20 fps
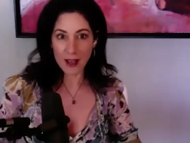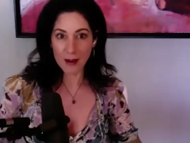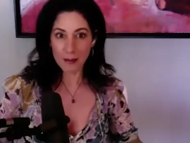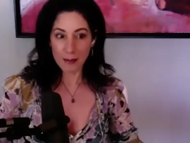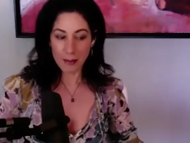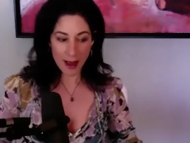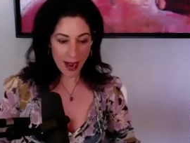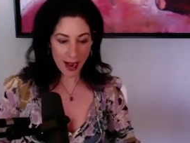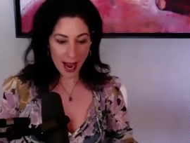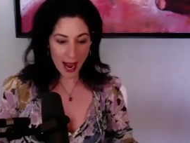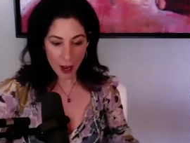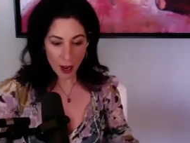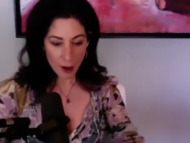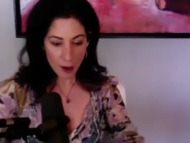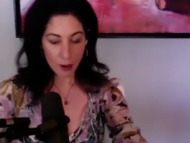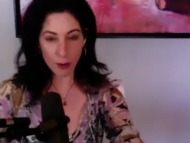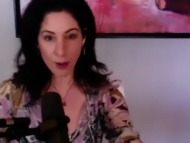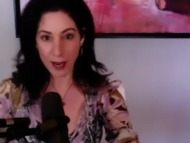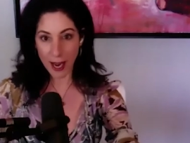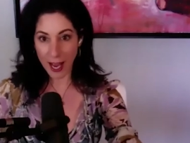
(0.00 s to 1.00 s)
But I
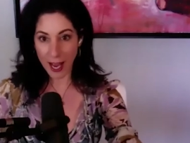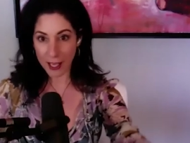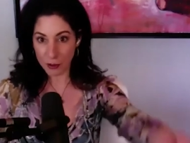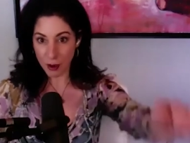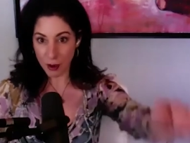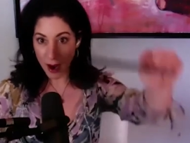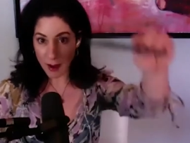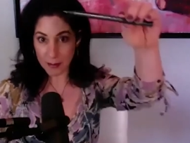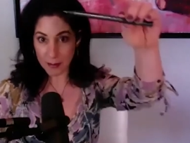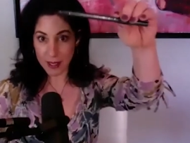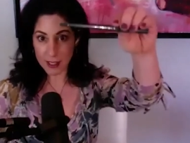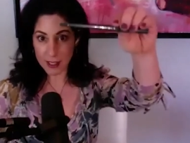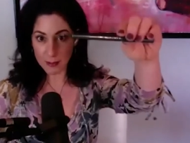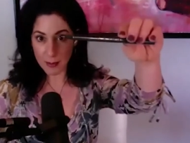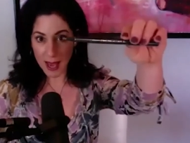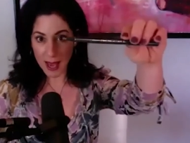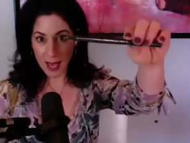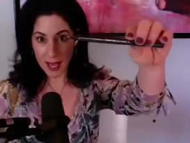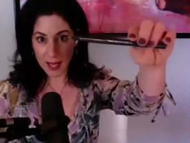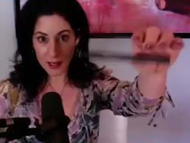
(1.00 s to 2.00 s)
know when I drop this
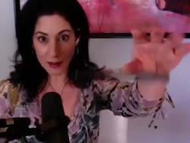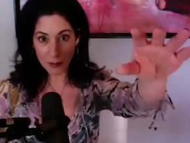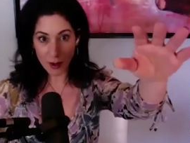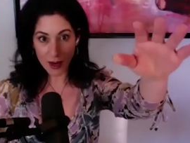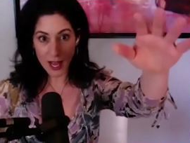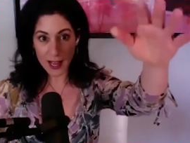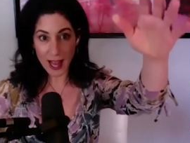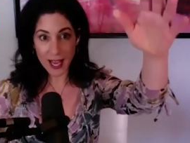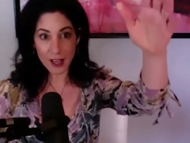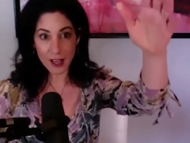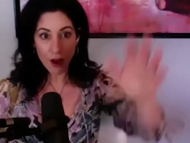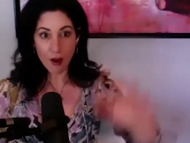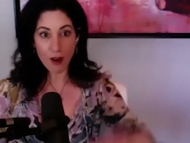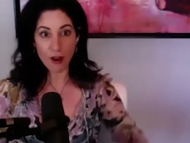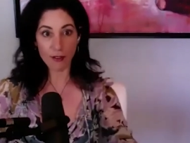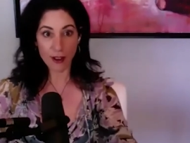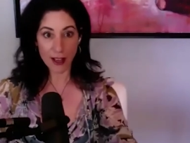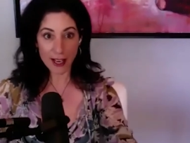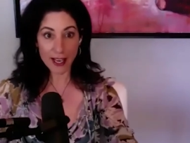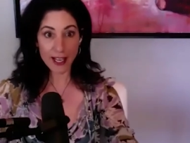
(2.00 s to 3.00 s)
pen, when I let go
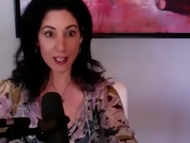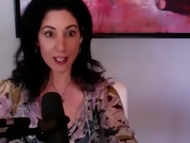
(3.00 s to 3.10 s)
of it,